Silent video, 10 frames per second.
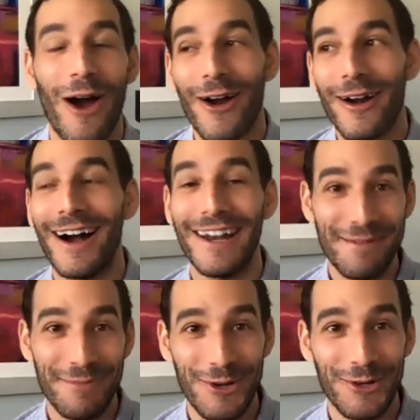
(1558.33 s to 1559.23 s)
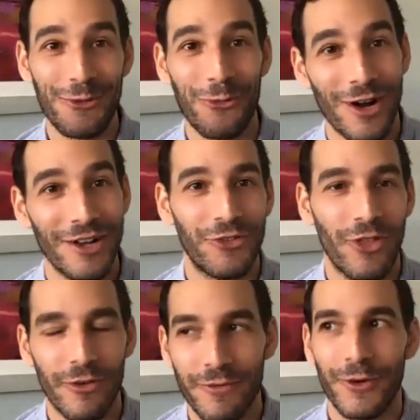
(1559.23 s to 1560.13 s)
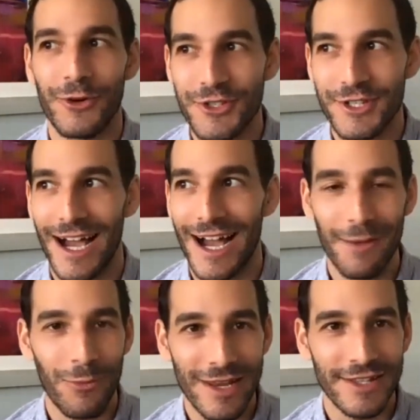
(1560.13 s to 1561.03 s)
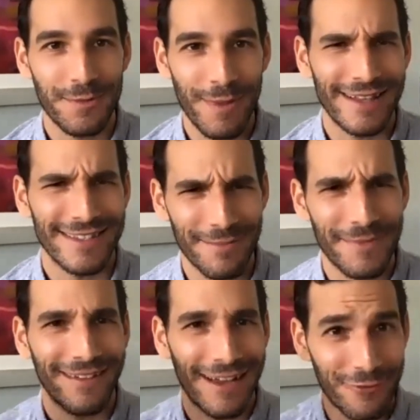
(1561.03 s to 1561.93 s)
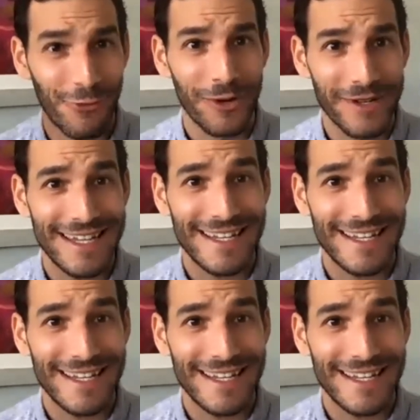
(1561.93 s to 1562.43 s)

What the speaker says: our honeymoon was the first time we had spent something like 14